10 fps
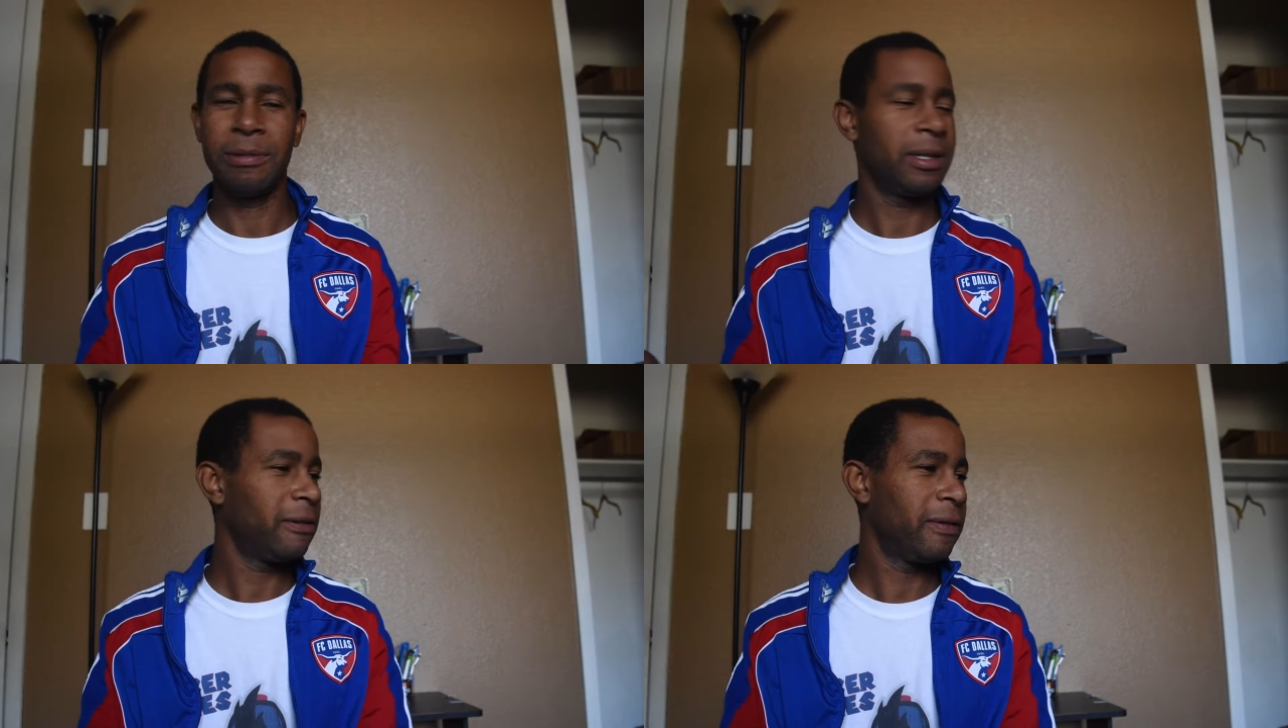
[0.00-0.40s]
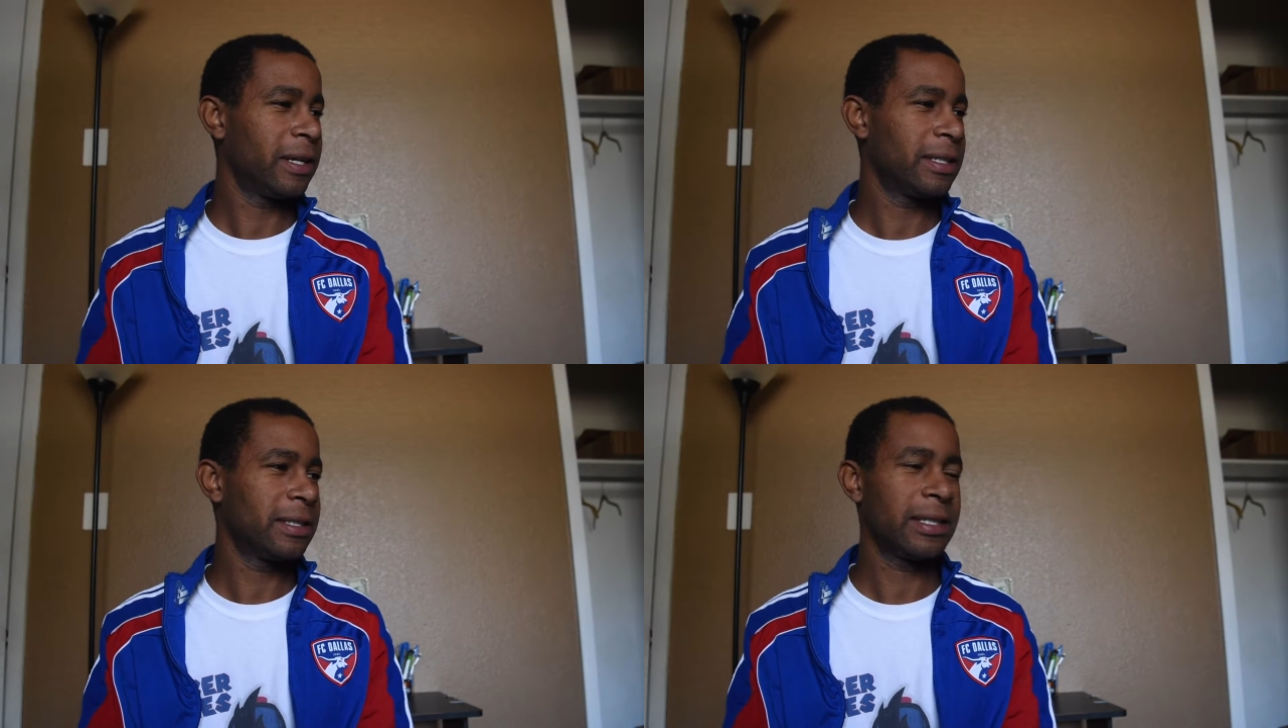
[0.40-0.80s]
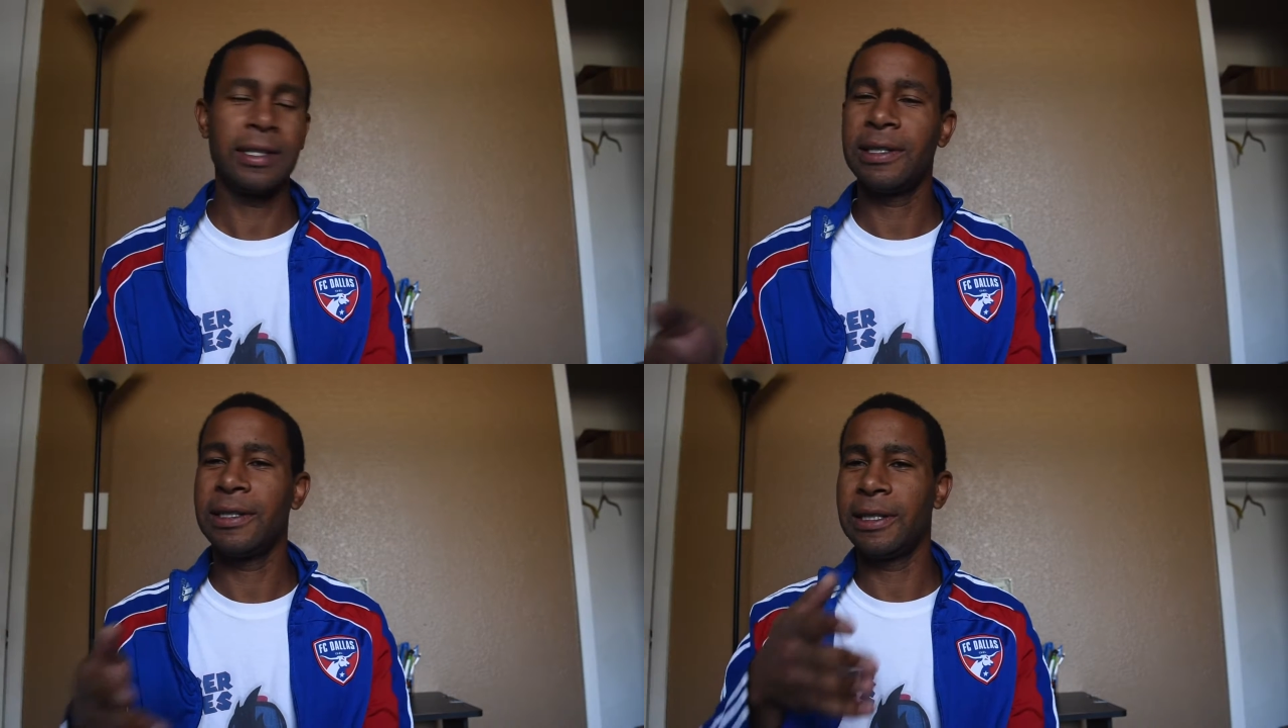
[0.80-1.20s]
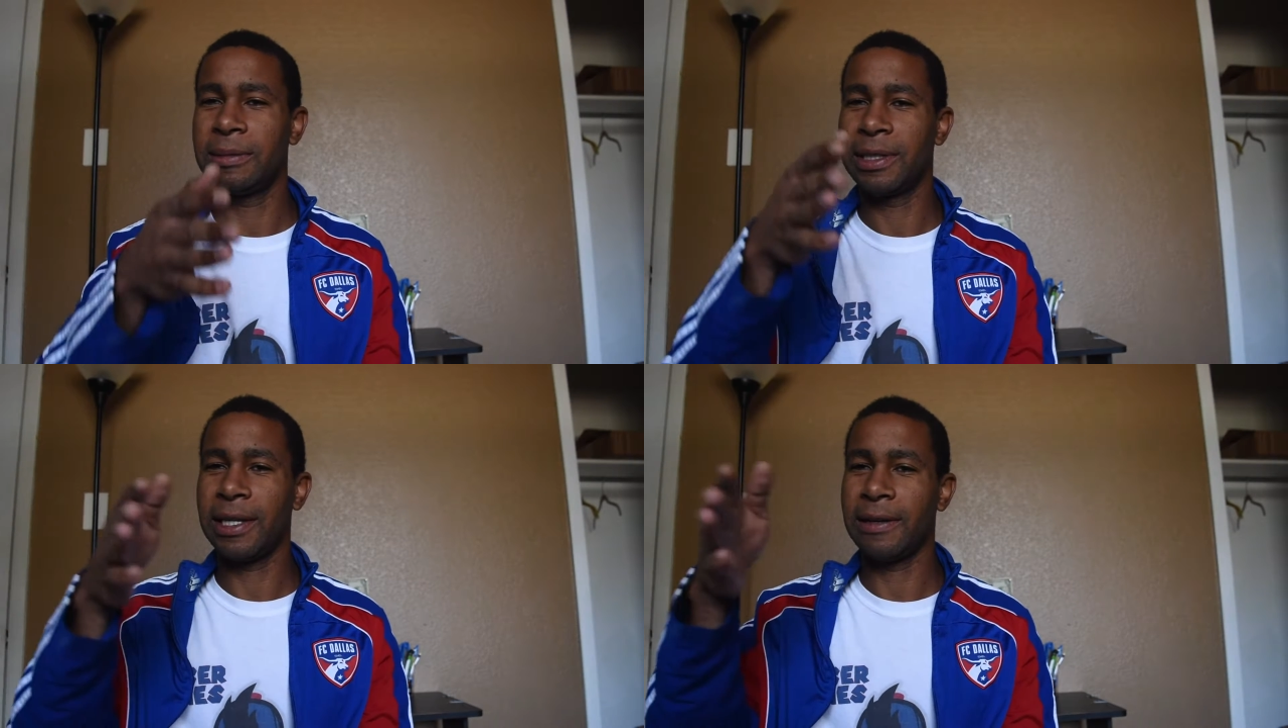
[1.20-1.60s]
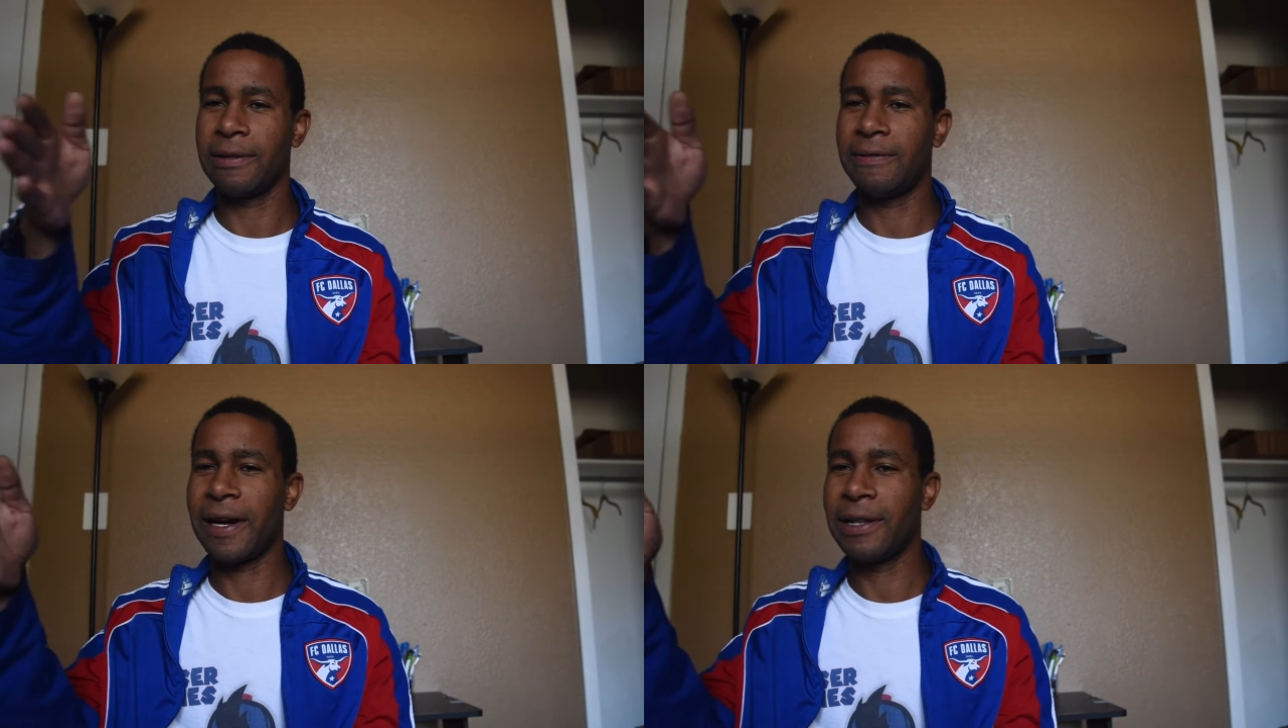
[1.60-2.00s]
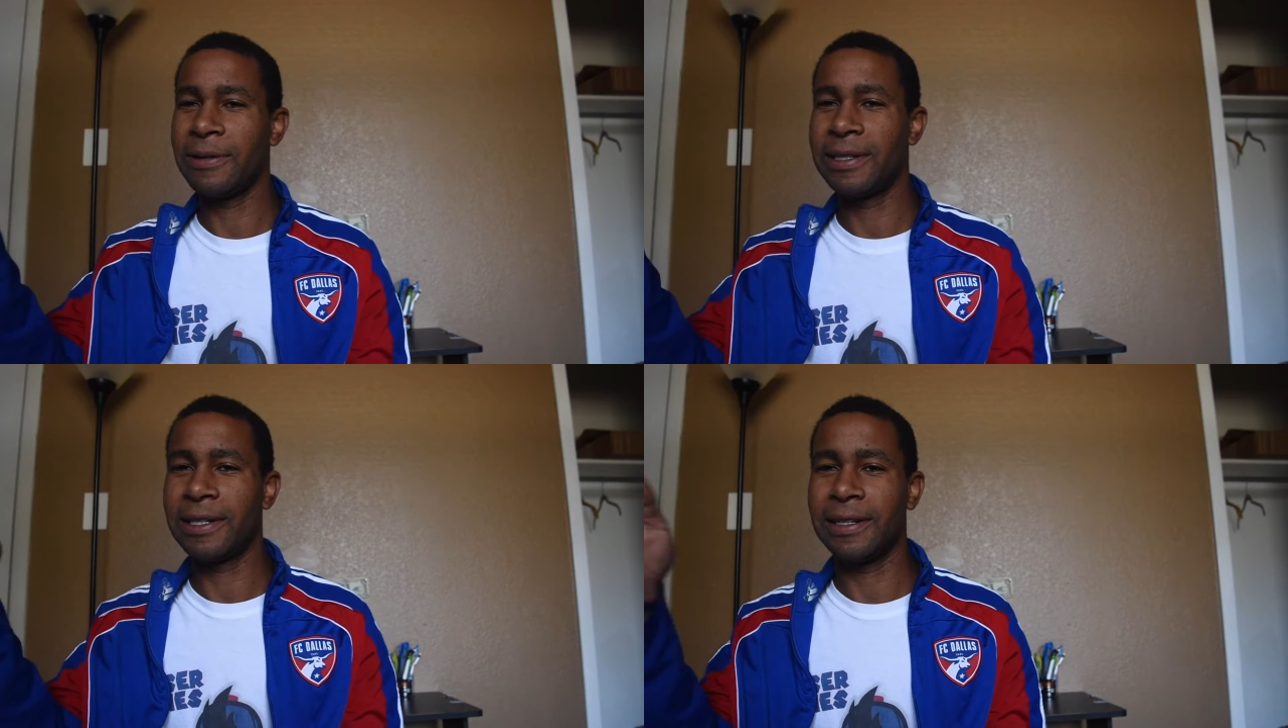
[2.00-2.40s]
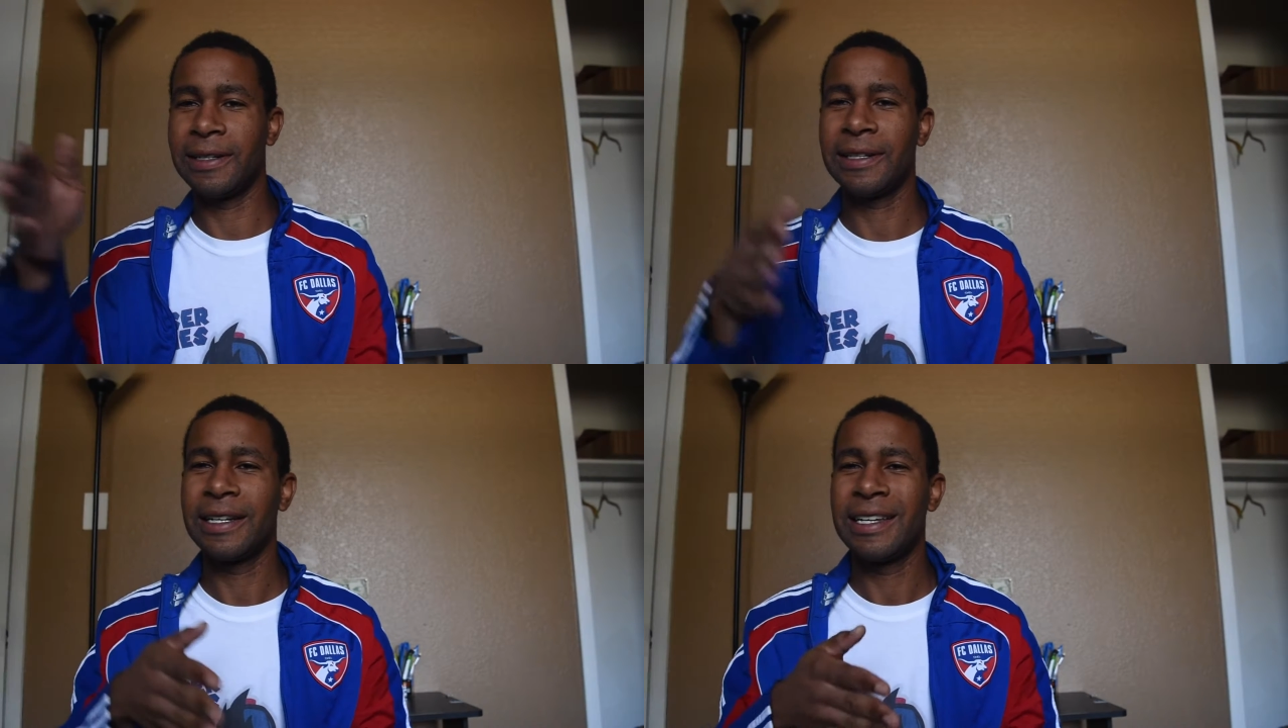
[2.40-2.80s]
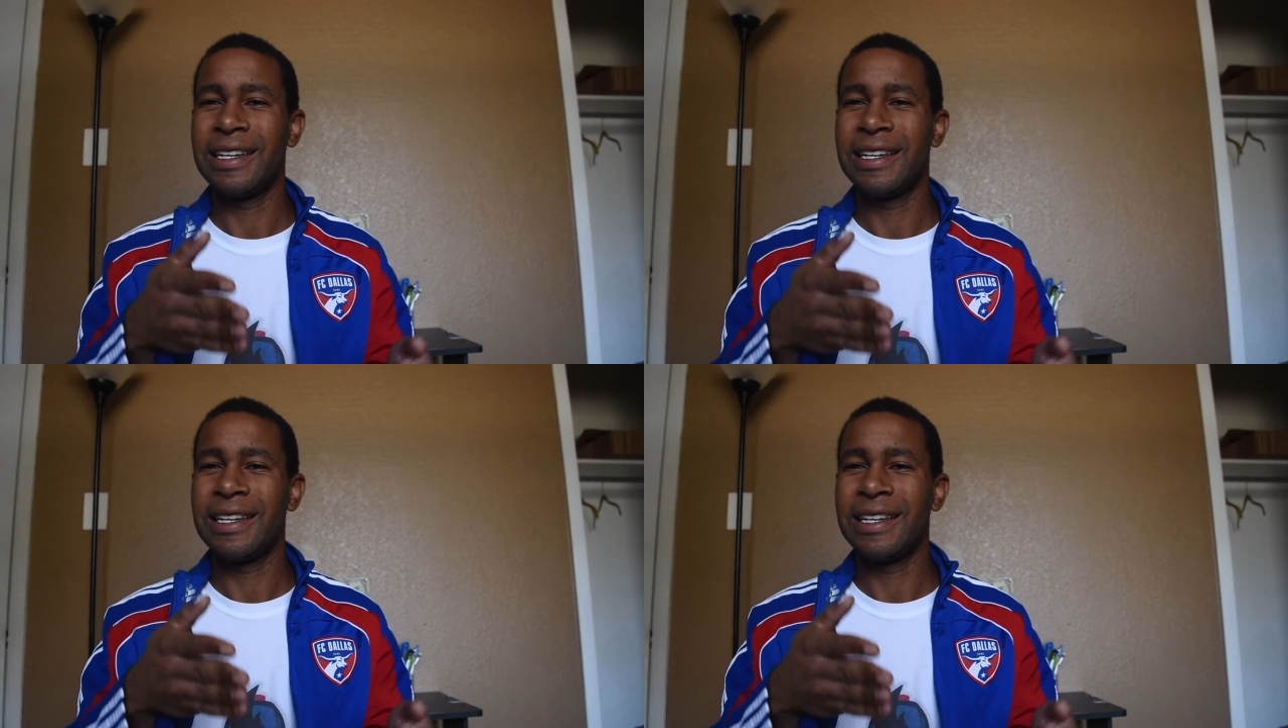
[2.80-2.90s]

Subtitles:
when the fuck is this gonna hurry up? You're not following along.